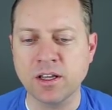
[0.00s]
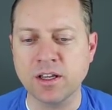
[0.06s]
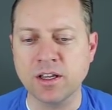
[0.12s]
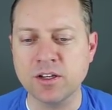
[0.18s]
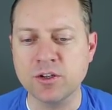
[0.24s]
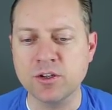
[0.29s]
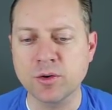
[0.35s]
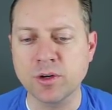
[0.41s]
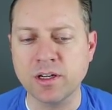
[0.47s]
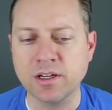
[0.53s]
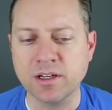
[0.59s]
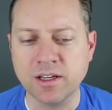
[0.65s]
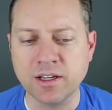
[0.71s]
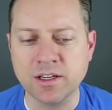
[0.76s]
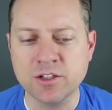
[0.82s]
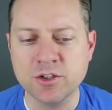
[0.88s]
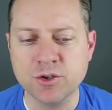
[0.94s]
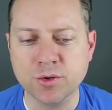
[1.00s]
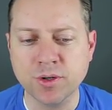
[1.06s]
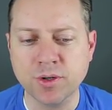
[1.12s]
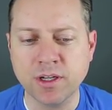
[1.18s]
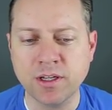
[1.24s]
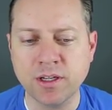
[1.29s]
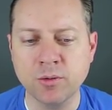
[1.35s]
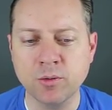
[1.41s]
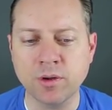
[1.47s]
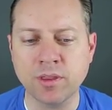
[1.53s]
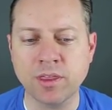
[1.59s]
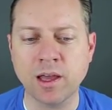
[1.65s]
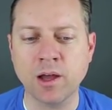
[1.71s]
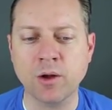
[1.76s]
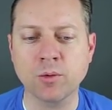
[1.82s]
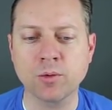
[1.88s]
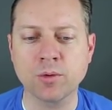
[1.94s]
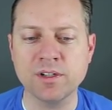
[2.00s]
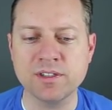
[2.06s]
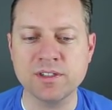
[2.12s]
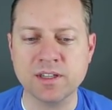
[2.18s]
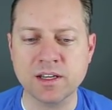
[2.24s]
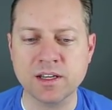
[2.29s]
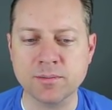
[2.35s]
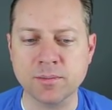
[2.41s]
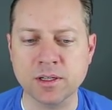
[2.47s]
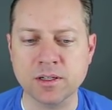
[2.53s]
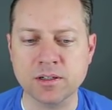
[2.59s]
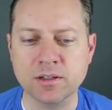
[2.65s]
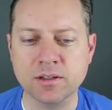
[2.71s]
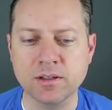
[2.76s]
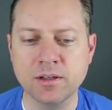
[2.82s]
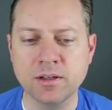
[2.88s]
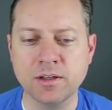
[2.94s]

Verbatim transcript: enduring injury without resentment